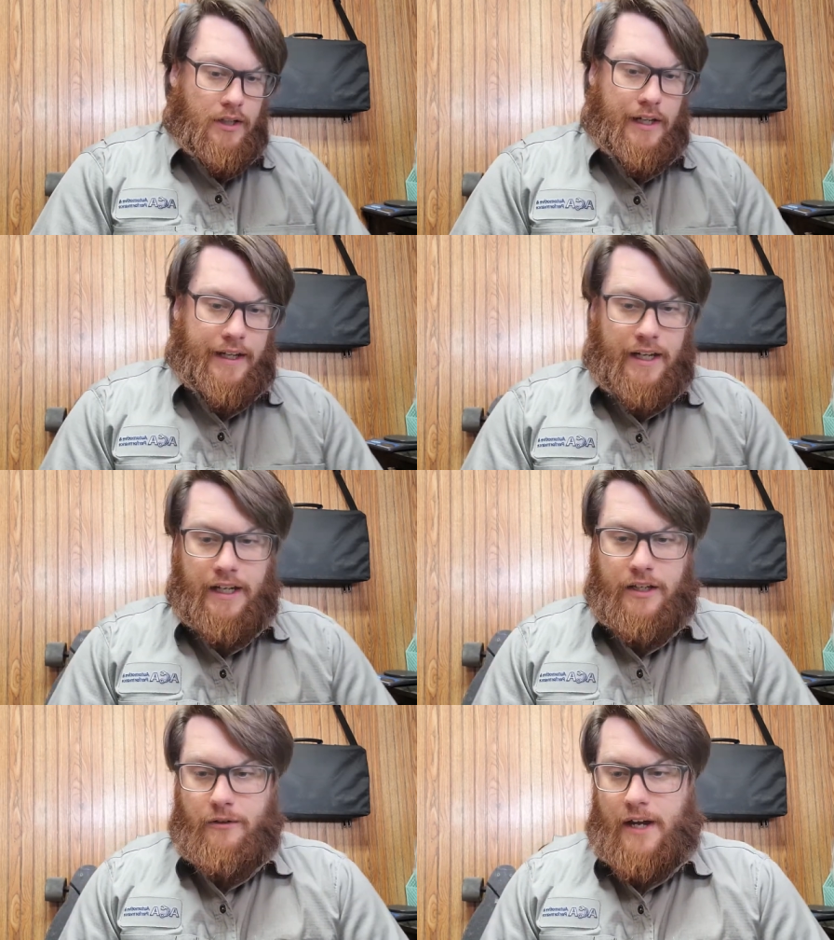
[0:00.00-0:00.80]
and
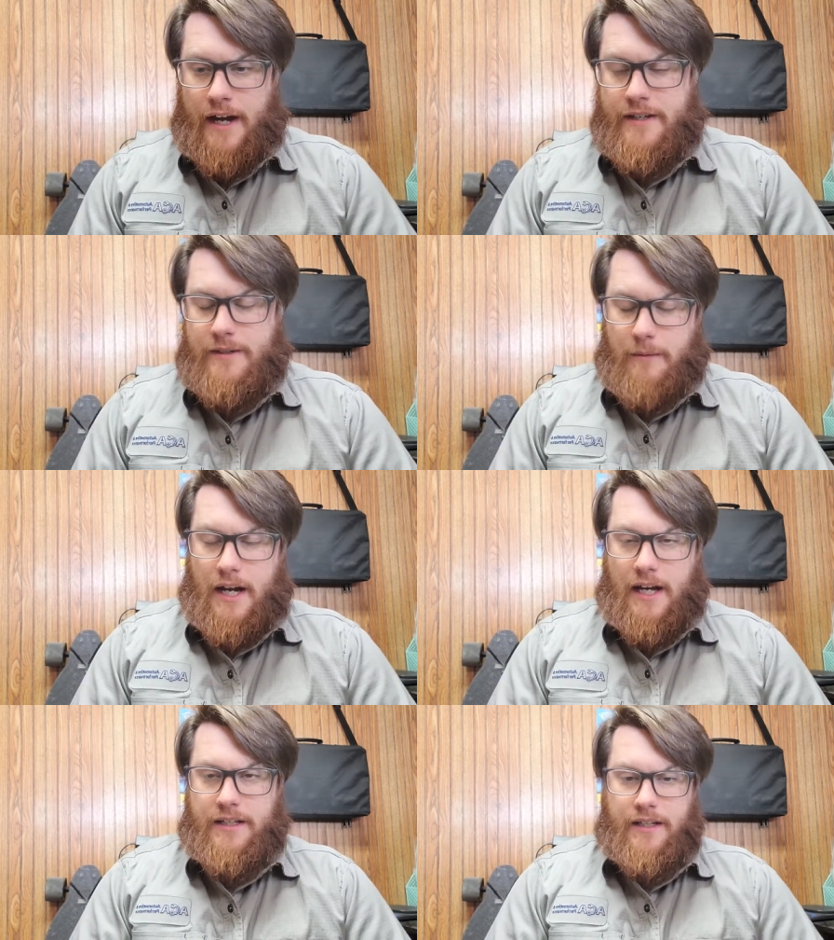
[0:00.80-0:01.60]
getting you guys some
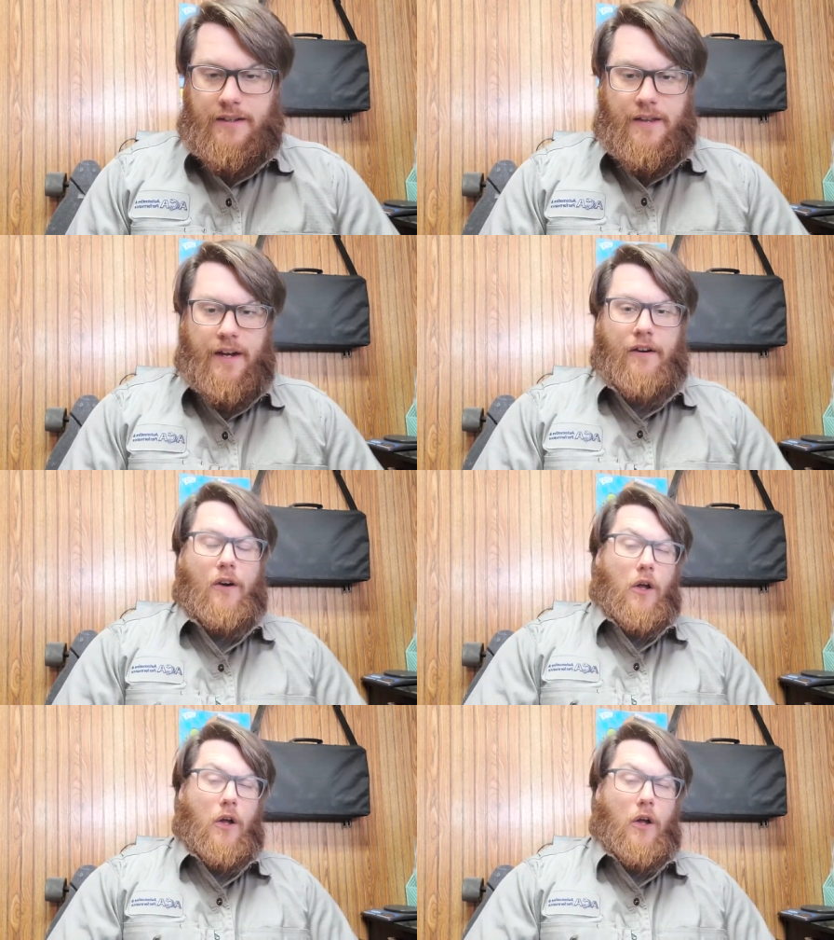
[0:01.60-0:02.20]
content there,